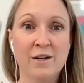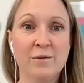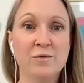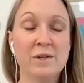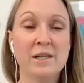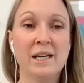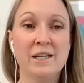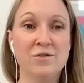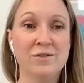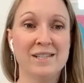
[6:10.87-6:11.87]
You know, it was really
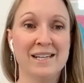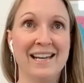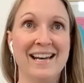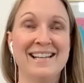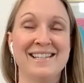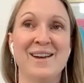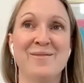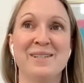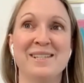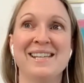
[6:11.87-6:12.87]
interesting as I
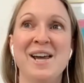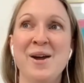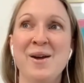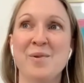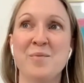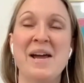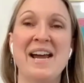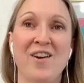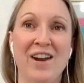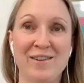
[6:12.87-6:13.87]
was
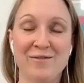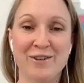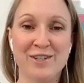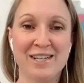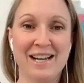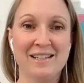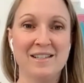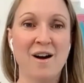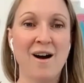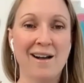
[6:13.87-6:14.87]
preparing for
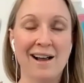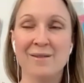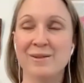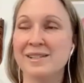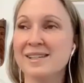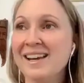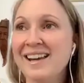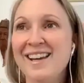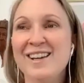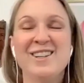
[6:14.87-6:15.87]
tonight's talk. I was,
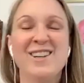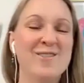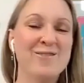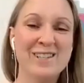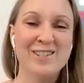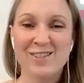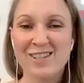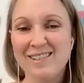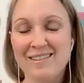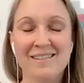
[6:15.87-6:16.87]

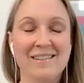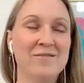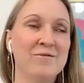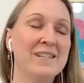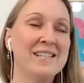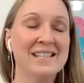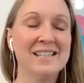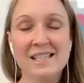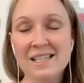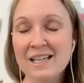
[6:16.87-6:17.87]
researching
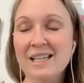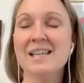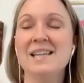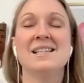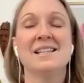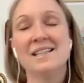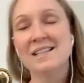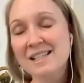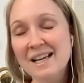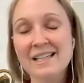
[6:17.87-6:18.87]
recent studies and
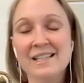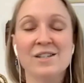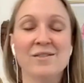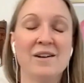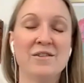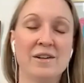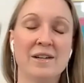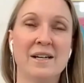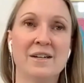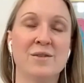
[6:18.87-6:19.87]
the science around our
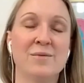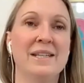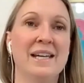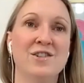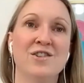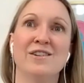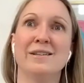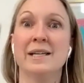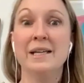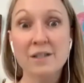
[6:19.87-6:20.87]
connection with nature
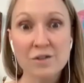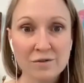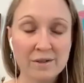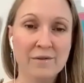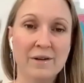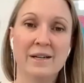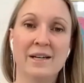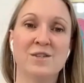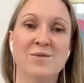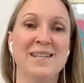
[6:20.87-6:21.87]
and the history of our
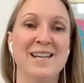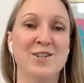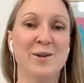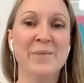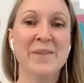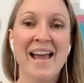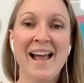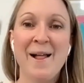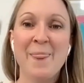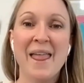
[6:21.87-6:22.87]
connection with nature.
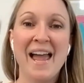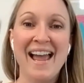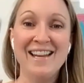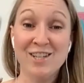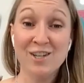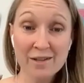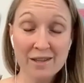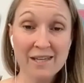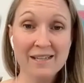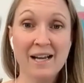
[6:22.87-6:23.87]
And, the
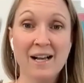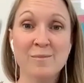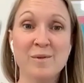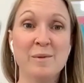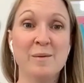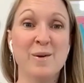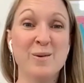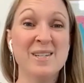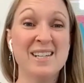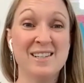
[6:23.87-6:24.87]
thing that comes up the
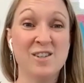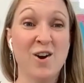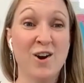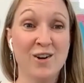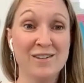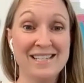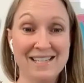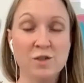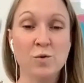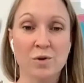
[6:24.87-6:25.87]
most is our
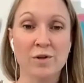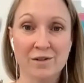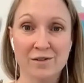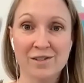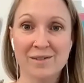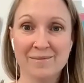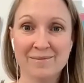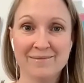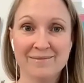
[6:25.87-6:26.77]
disorders